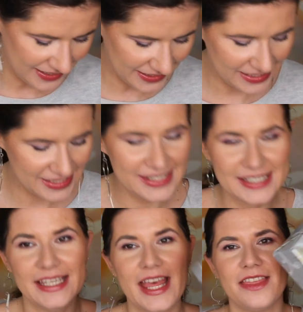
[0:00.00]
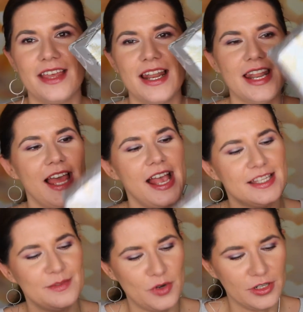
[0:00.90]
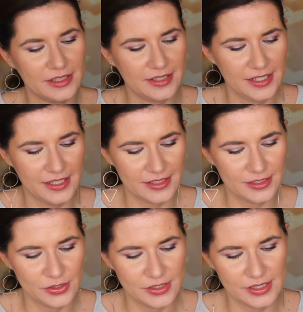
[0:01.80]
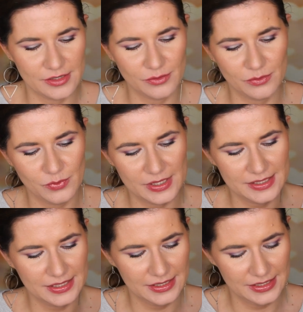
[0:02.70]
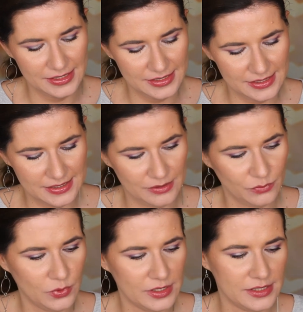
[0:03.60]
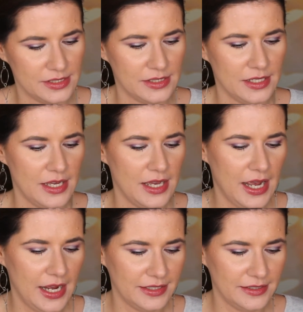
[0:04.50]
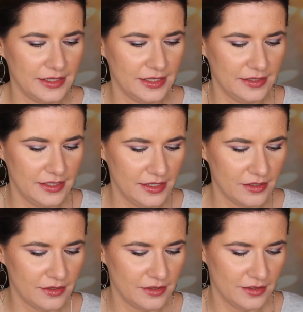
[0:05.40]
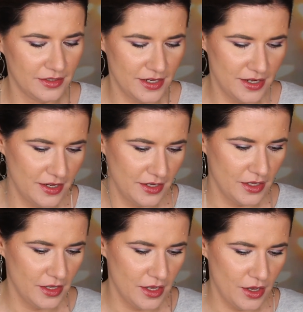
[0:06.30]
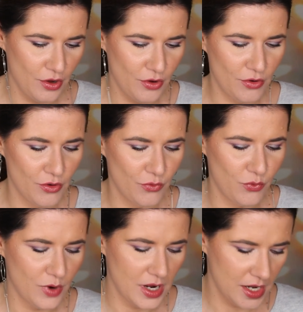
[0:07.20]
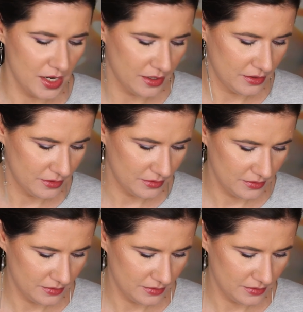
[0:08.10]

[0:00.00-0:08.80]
And let's see the last product here. What is what's hiding in here? Oh wow!